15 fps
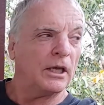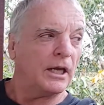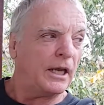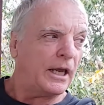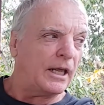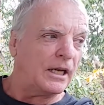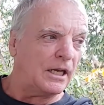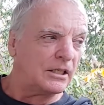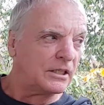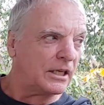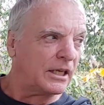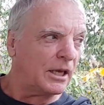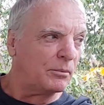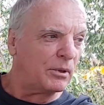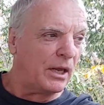And as I
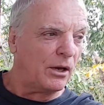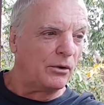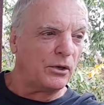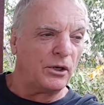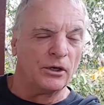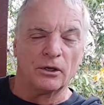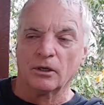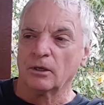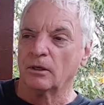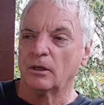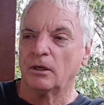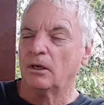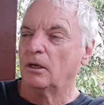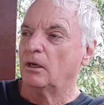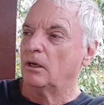came down here,
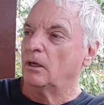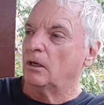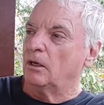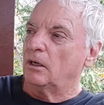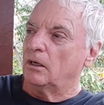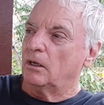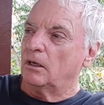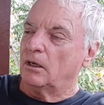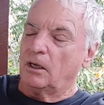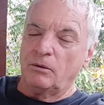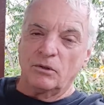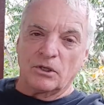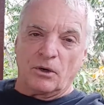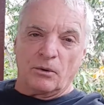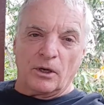he was
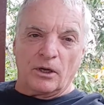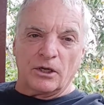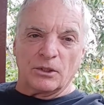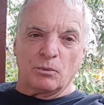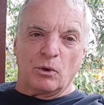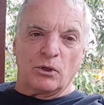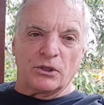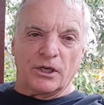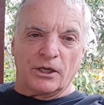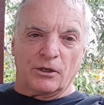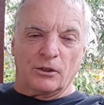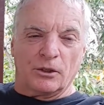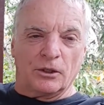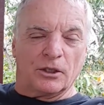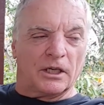already on his
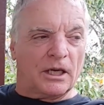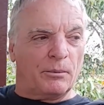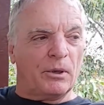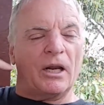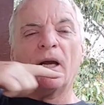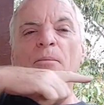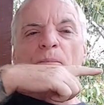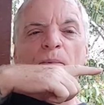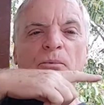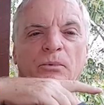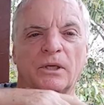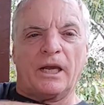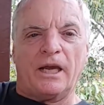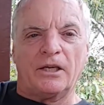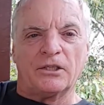motorcycle coming up
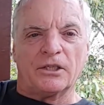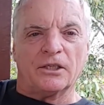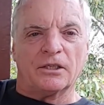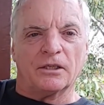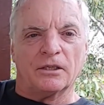to exit.